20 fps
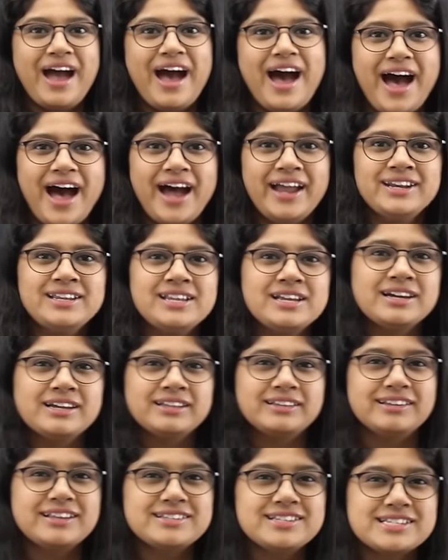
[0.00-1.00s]
And
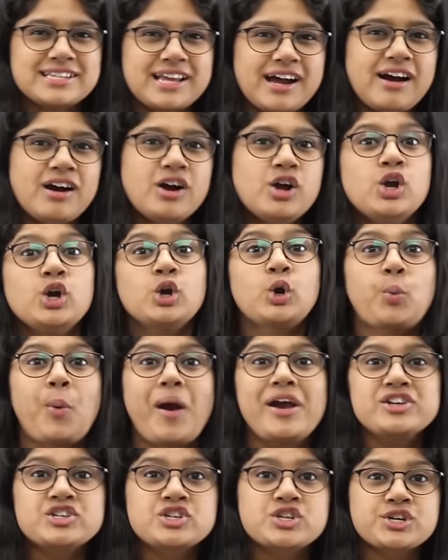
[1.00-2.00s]
this is a
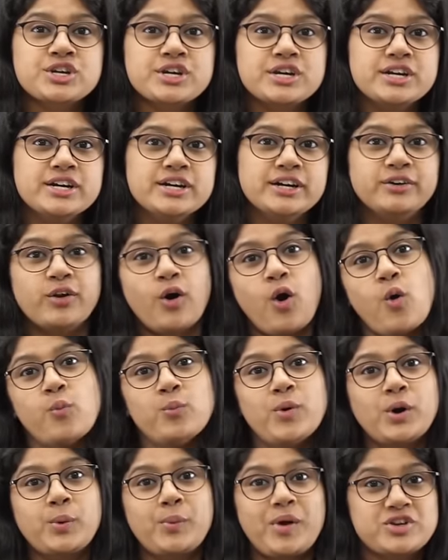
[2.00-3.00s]
question,
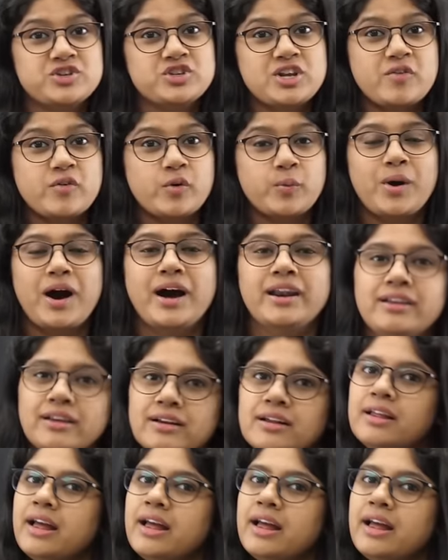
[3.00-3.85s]
homework question everyone,